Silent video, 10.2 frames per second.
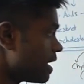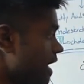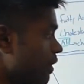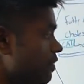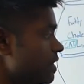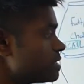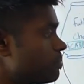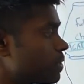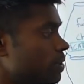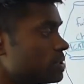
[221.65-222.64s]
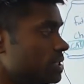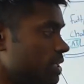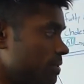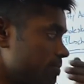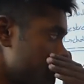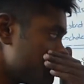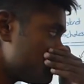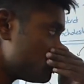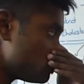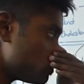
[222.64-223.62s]
Now this protein,
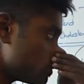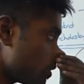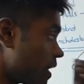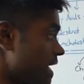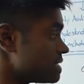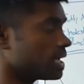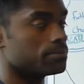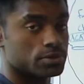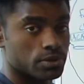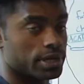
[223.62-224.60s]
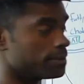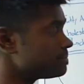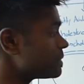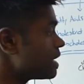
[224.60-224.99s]
or enzyme, sorry,